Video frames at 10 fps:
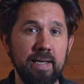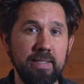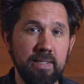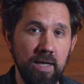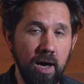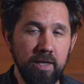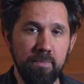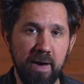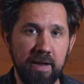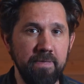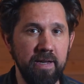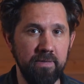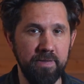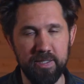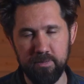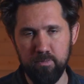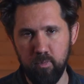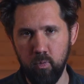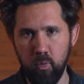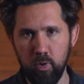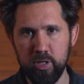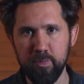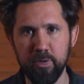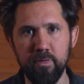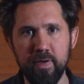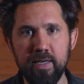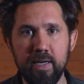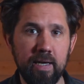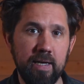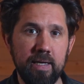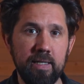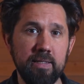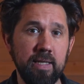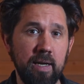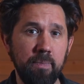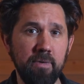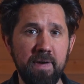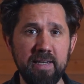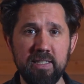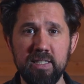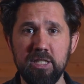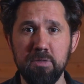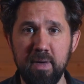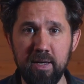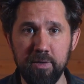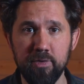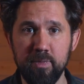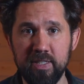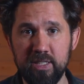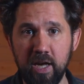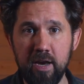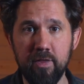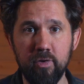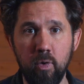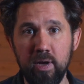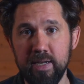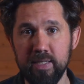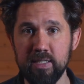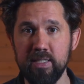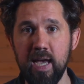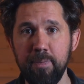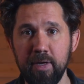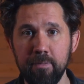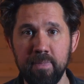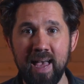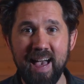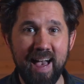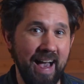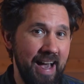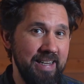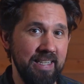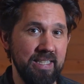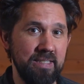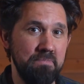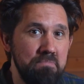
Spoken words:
side benefit of this waterproofing is that it prevents the smells from inside of the toilet escaping, and it just